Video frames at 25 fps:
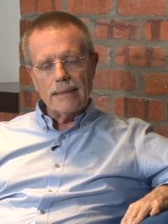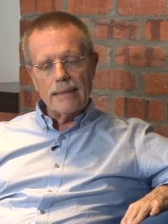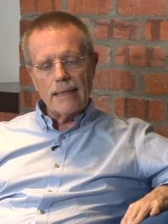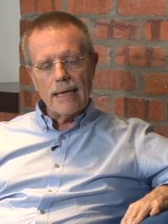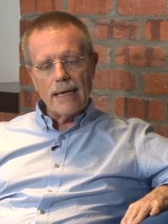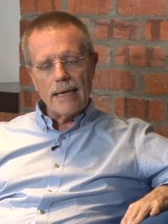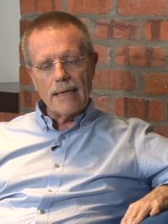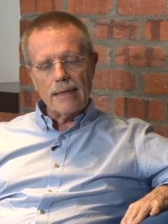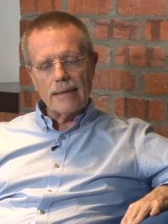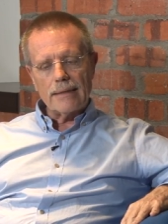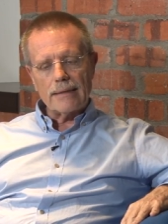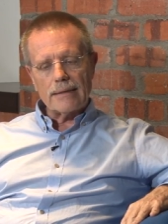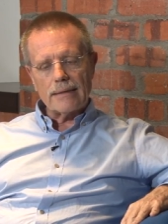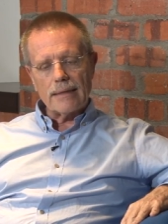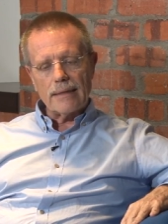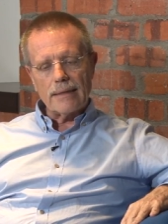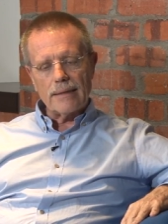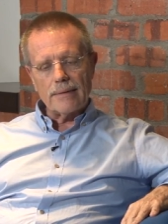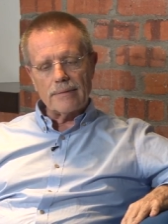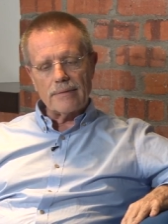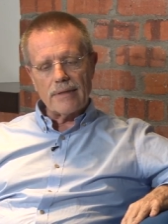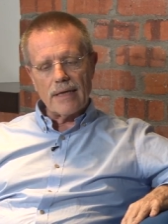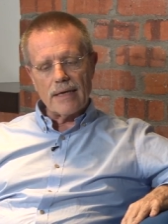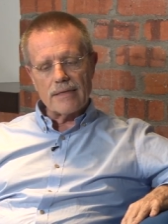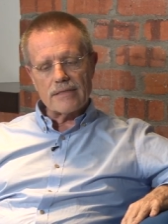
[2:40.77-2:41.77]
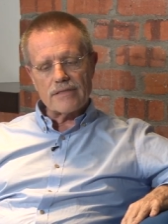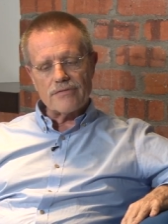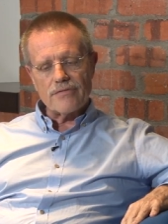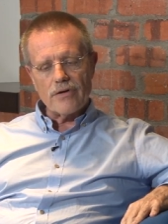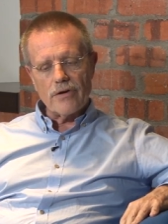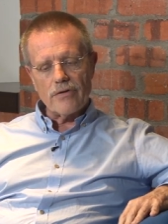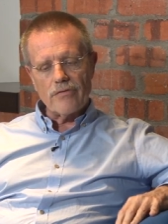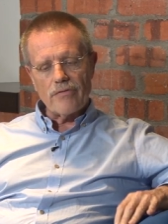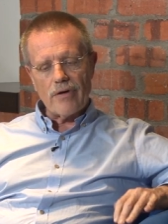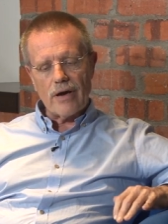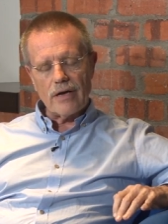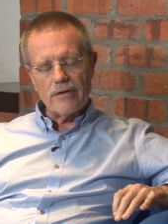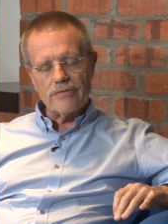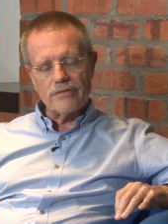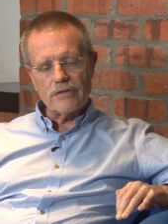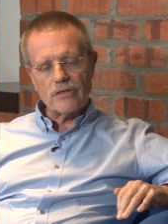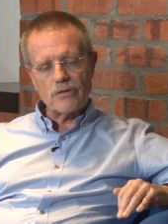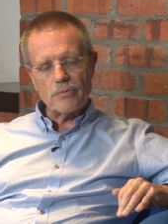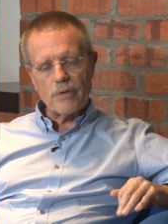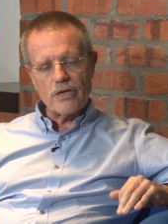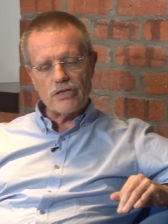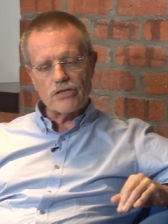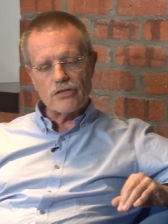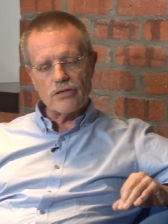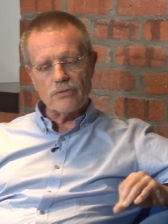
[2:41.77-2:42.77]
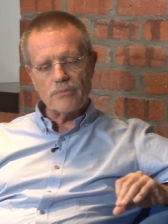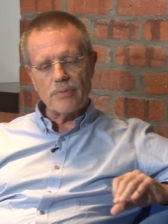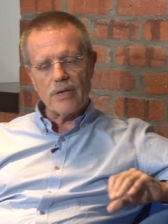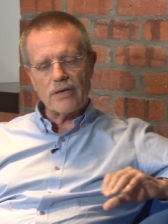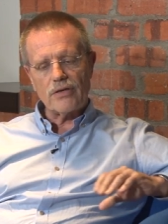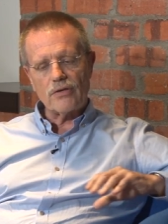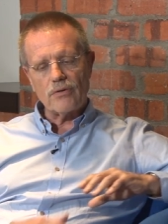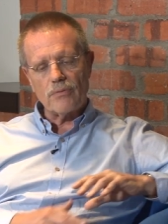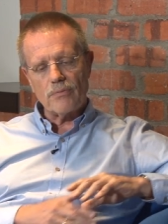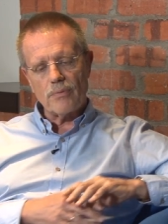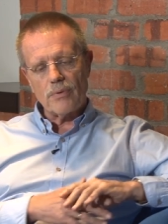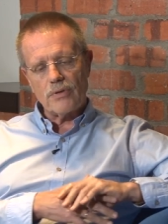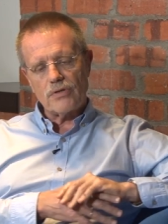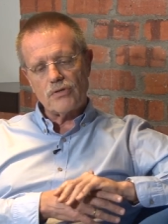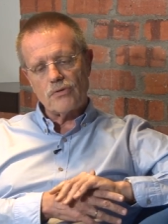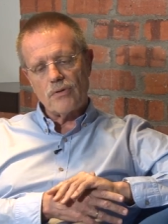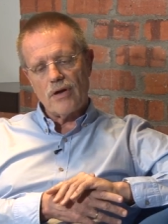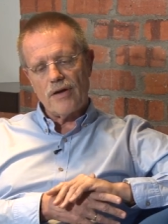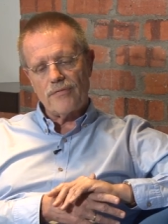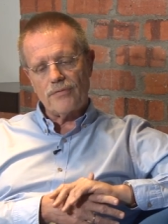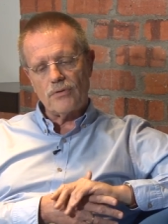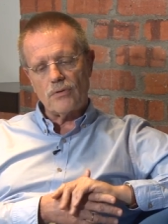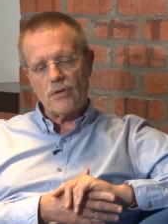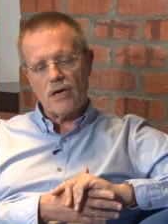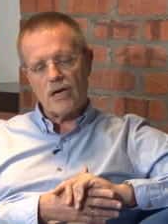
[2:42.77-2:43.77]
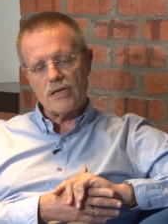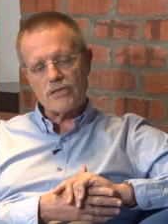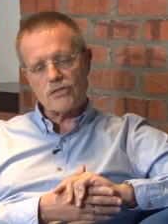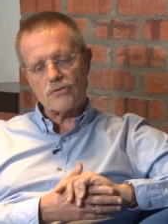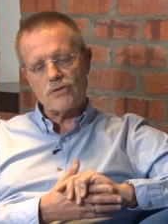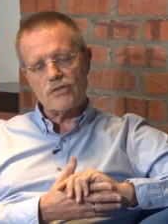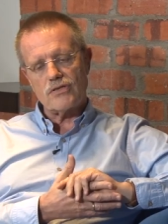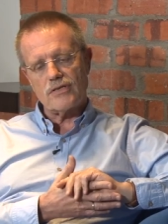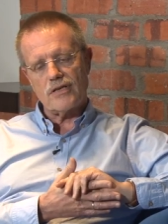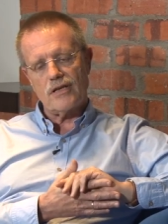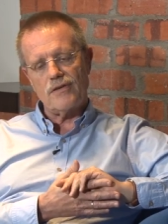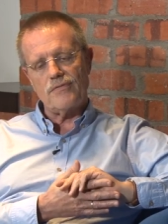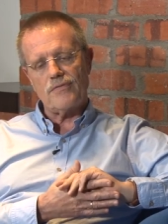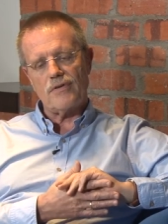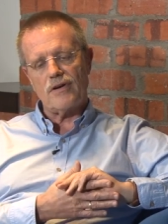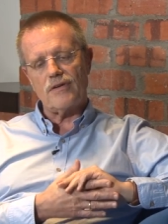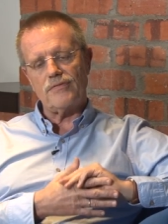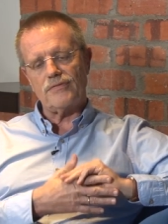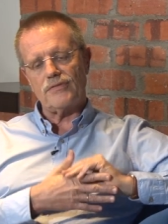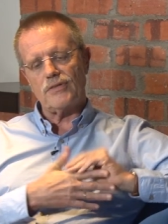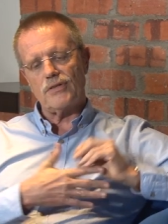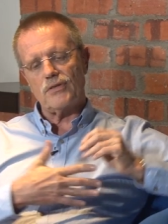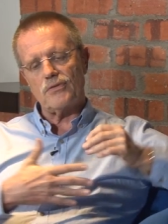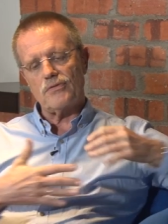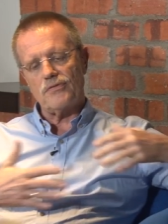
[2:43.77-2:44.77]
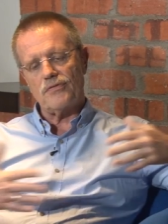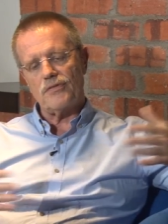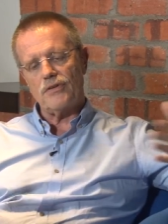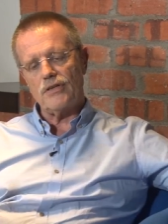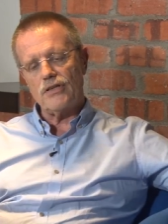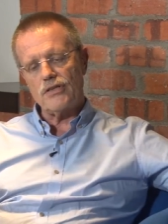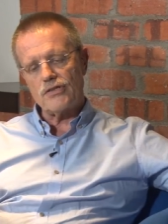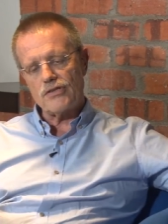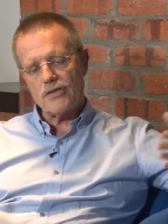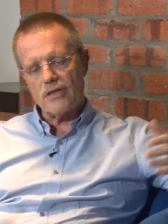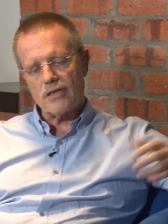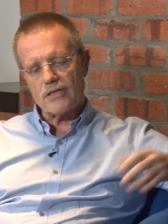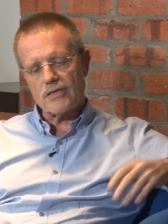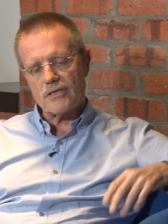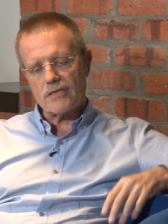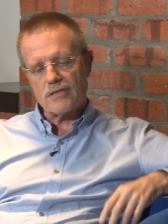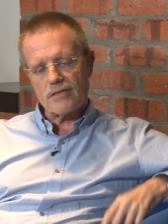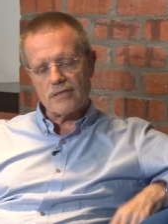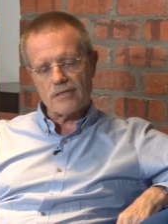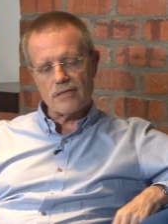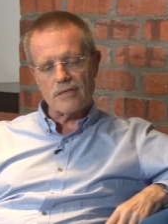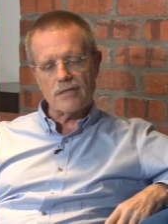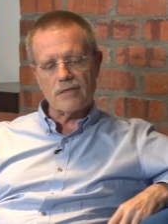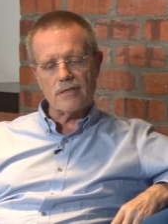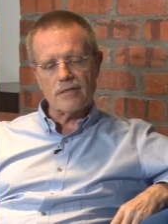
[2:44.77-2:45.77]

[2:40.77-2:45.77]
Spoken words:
And there is a very relevant question that you have to ask yourself after you finish this